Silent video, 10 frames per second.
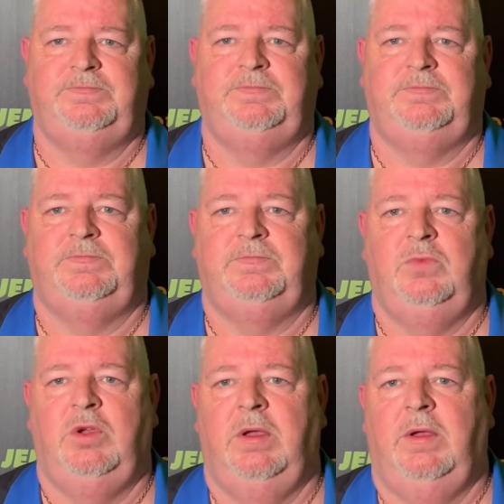Your
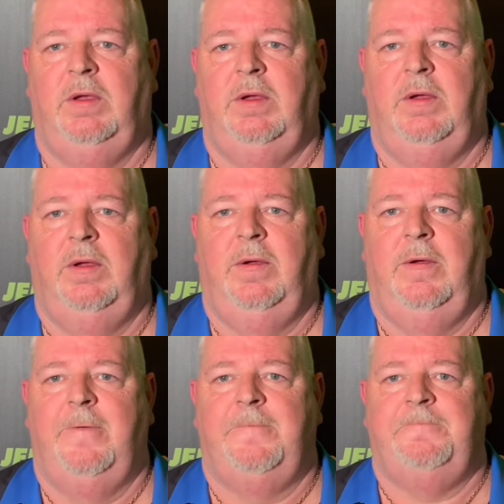aspirations for this
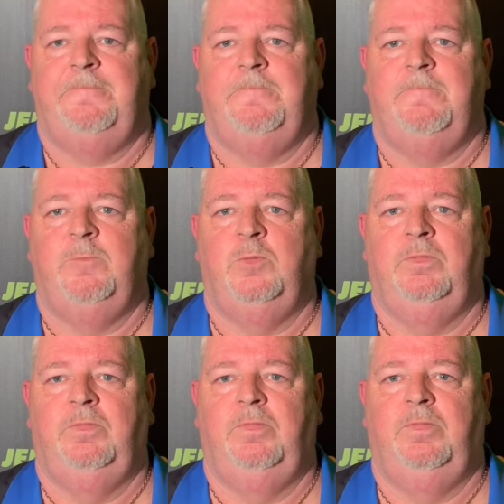year, have you set yourself
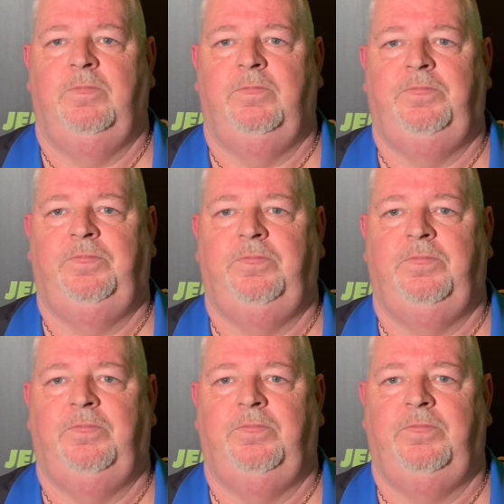any targets you want,
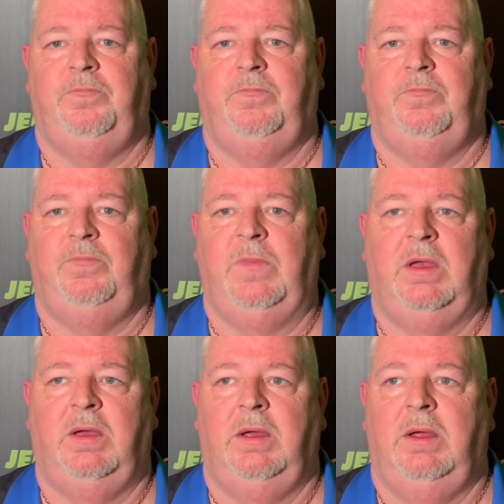you want to achieve and,
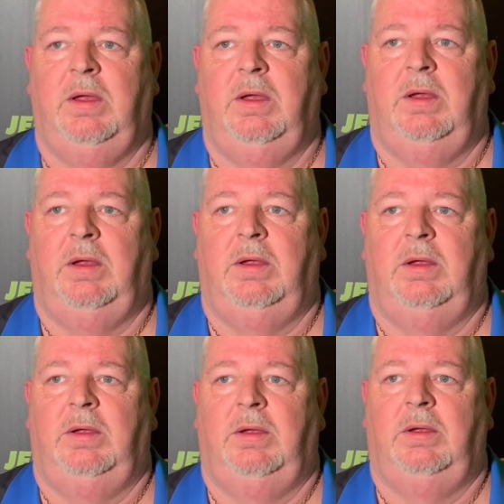and whereabouts are you going to be
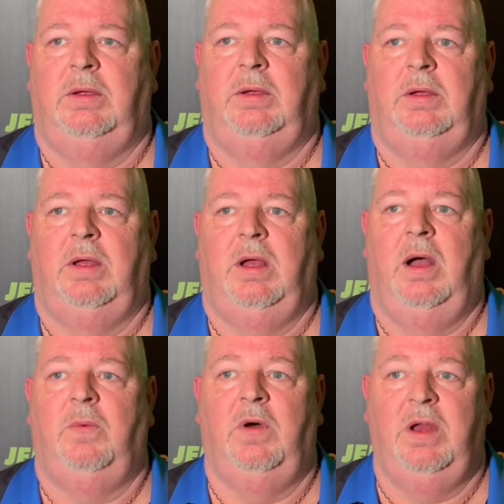playing? I
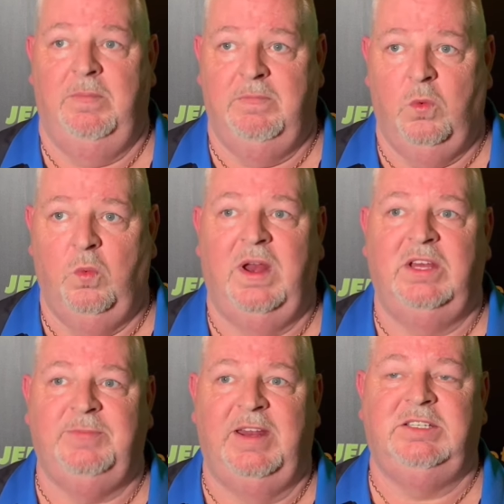want to win as
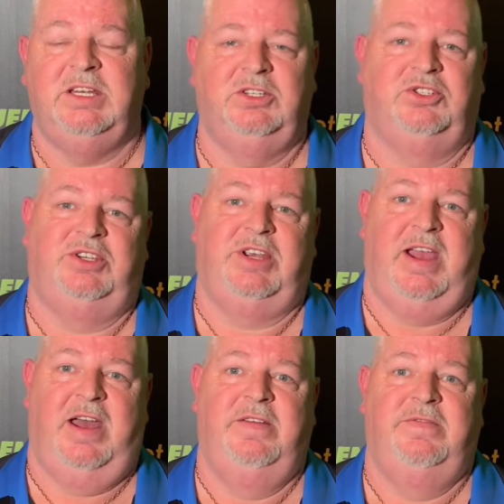many seniors as I
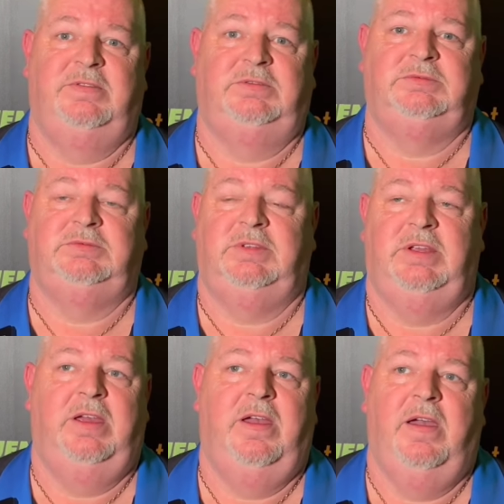can.
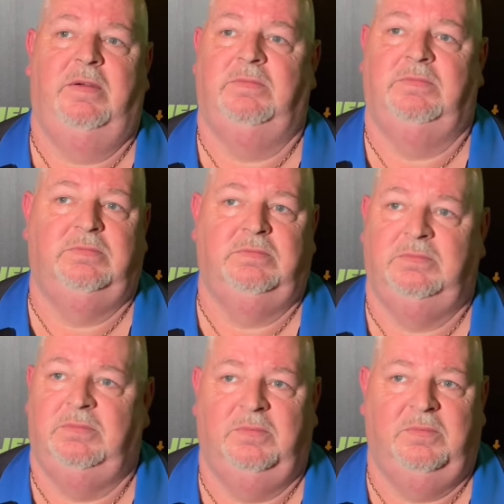Um,
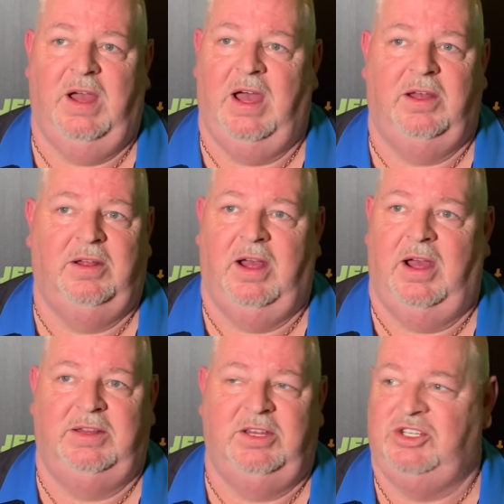but I, I
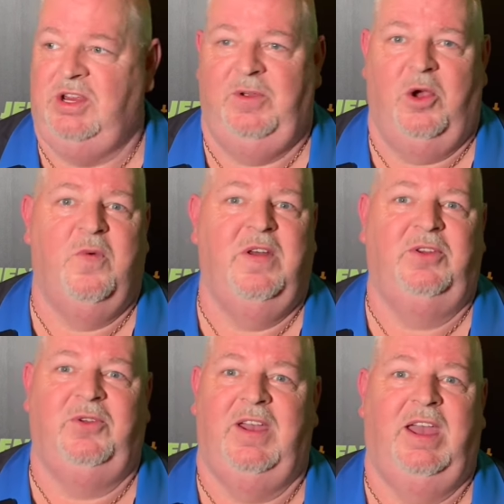dare say we all want to
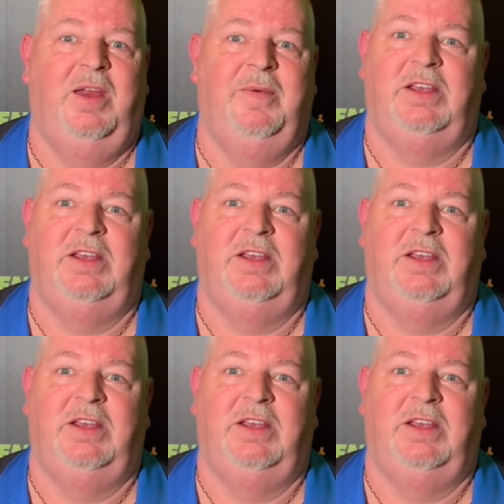do it anyway.